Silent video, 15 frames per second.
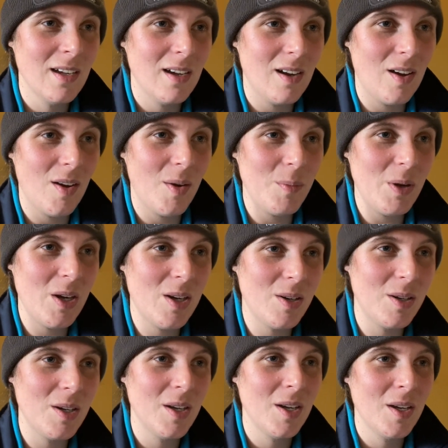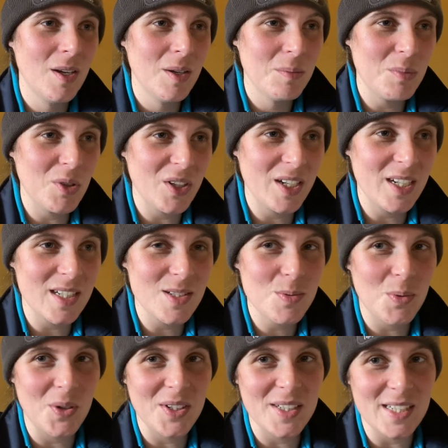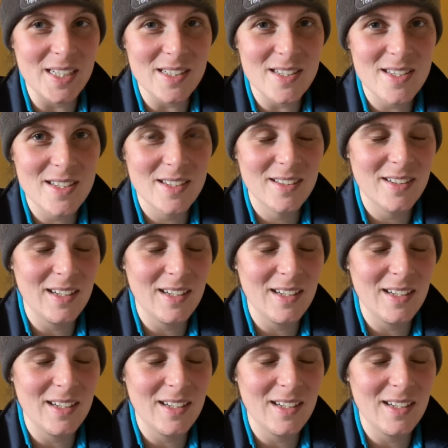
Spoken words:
But it is what it is.